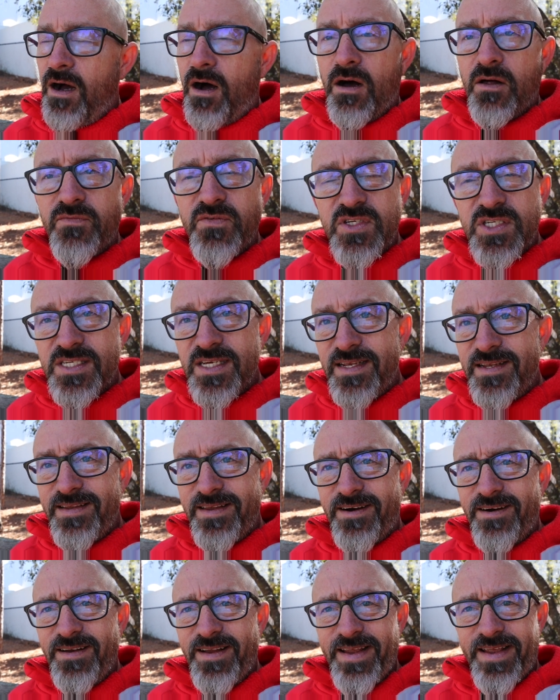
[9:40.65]
All of a
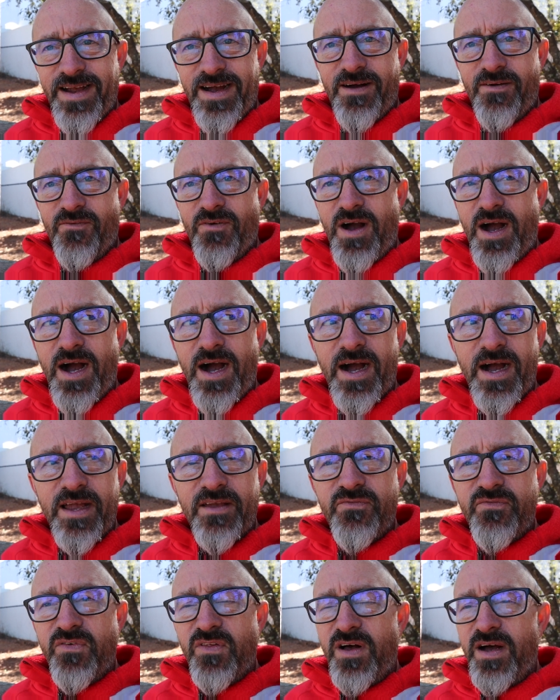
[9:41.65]
sudden, they're like a
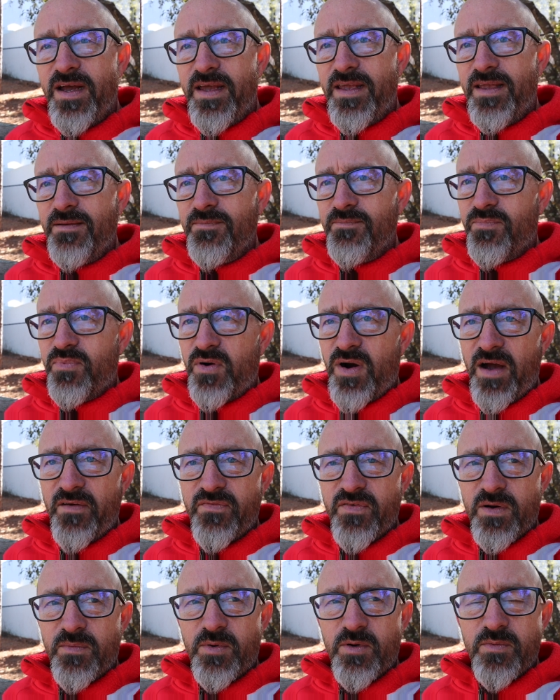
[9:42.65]
high-flying,
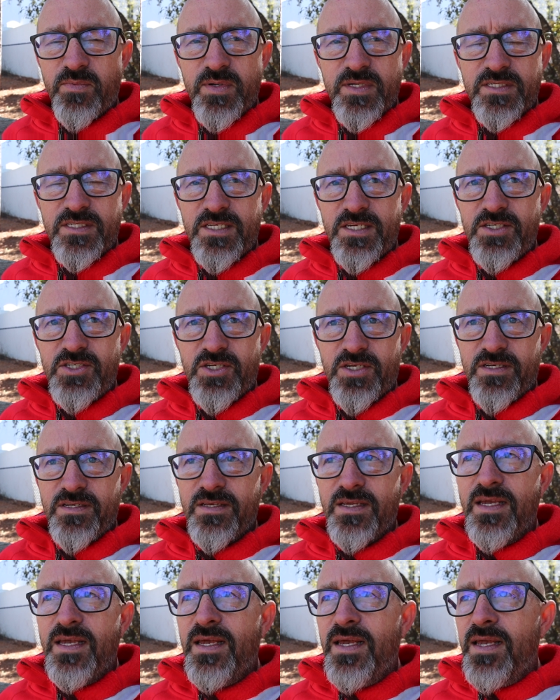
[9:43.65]
profitable
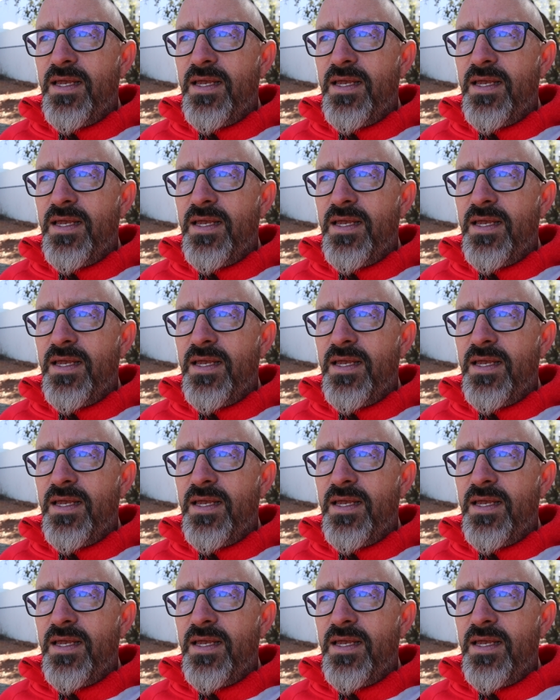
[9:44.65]
position.